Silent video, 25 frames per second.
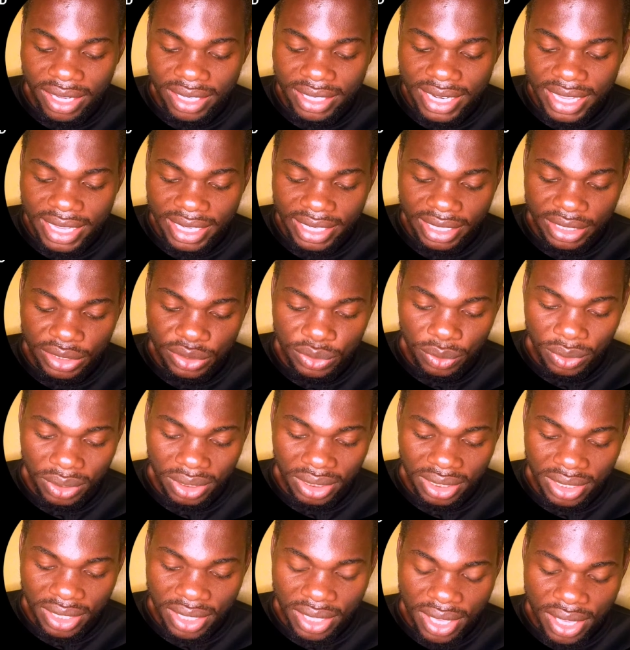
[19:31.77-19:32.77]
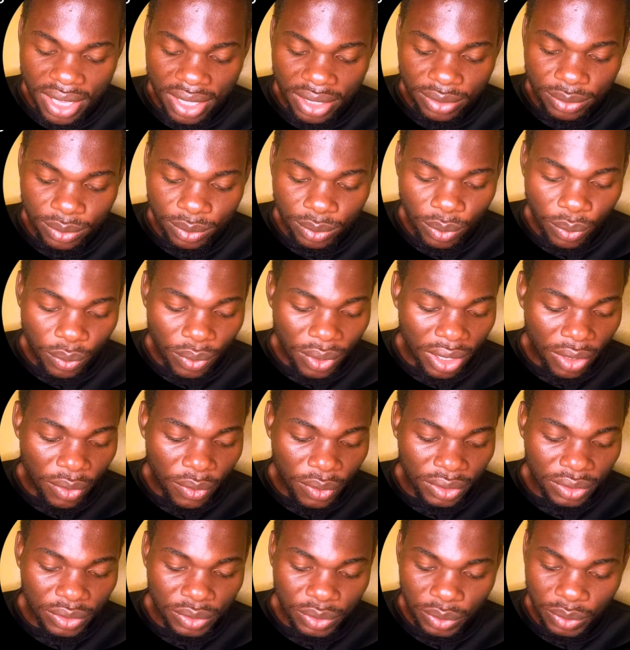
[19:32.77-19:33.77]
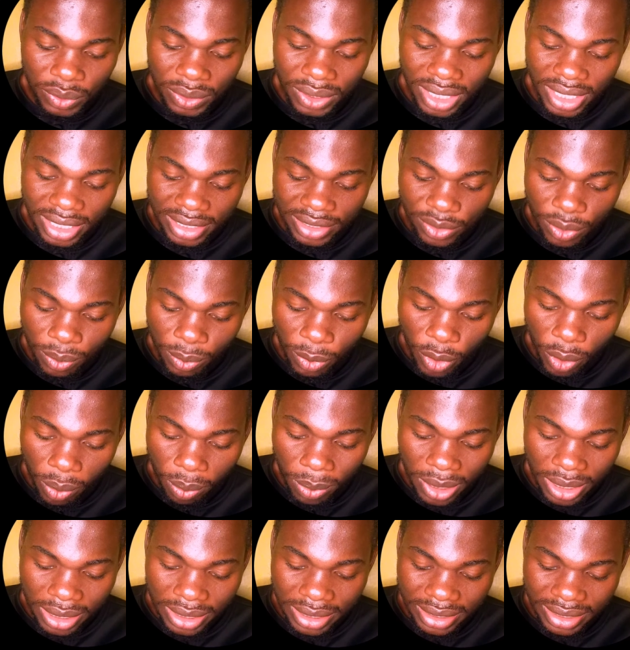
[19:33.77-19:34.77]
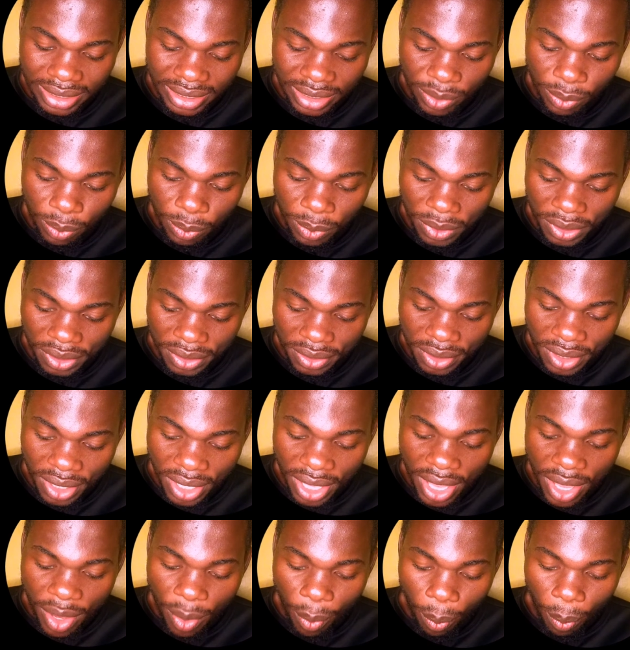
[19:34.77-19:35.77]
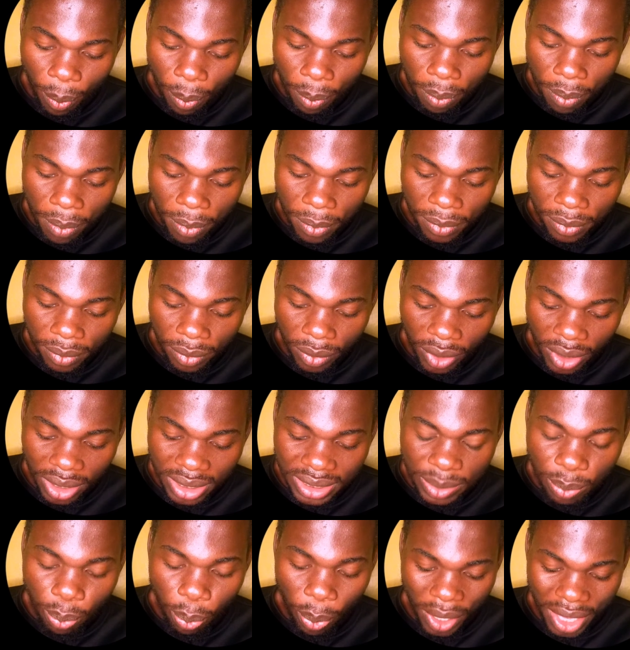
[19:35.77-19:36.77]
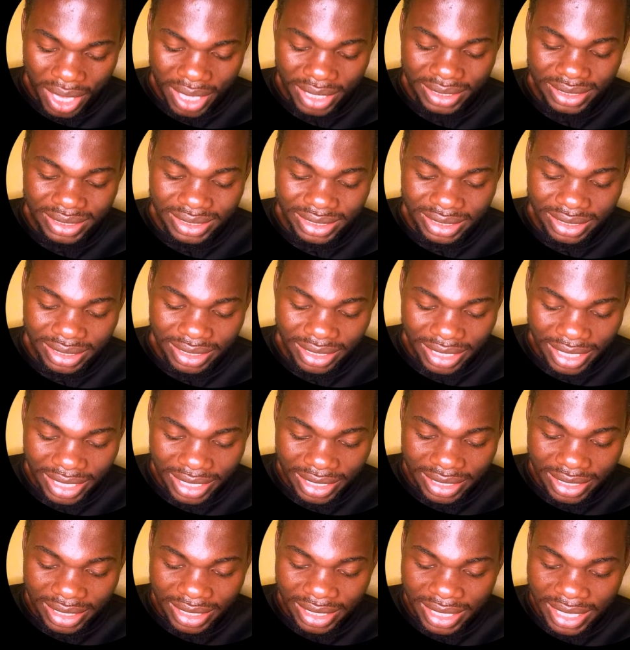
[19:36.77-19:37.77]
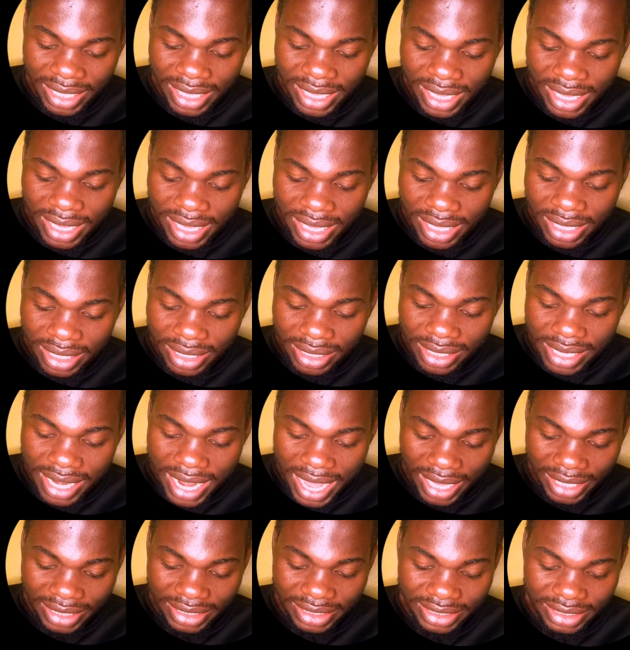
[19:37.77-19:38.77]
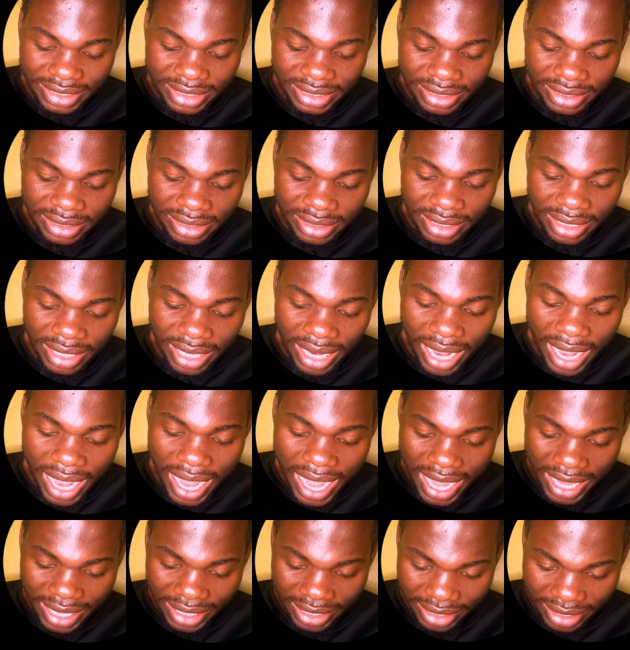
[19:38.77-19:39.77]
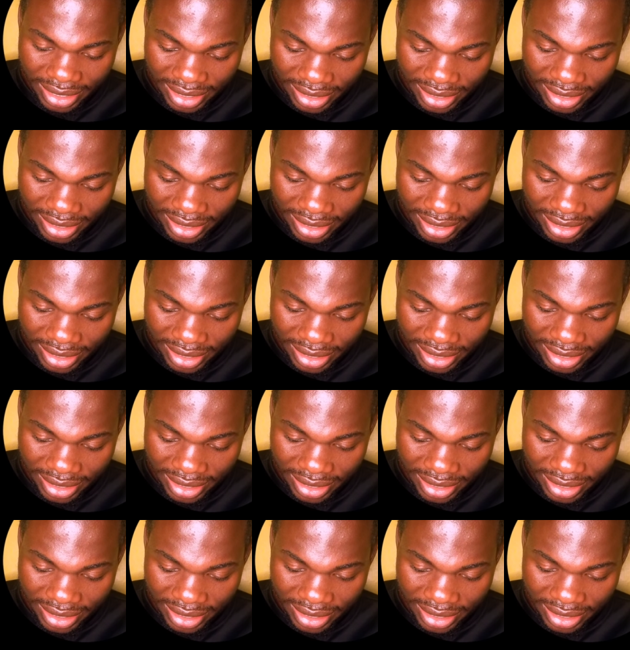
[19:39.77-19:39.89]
directory. So we are going to use the same command, cp space, then -r,